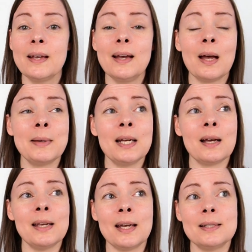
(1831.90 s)
I mean,
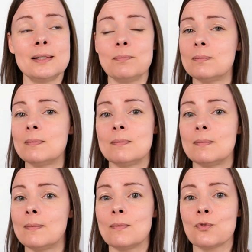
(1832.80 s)
I guess
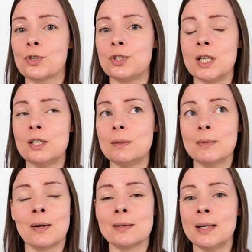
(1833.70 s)
cross stitch,
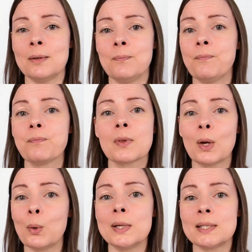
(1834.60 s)
gardening,
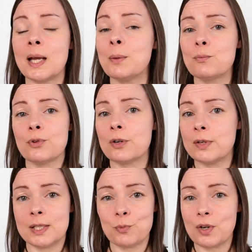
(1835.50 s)
always say
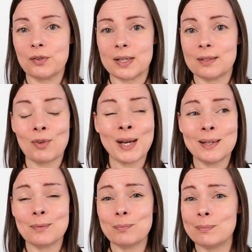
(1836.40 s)
progress is progress,
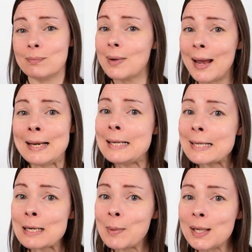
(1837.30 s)
right? Any
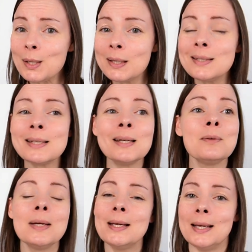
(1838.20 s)
little bit you can
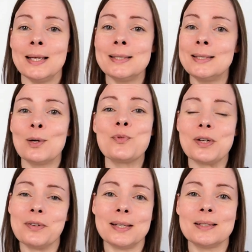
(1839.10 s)
do, it's still
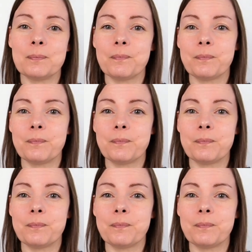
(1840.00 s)
progress.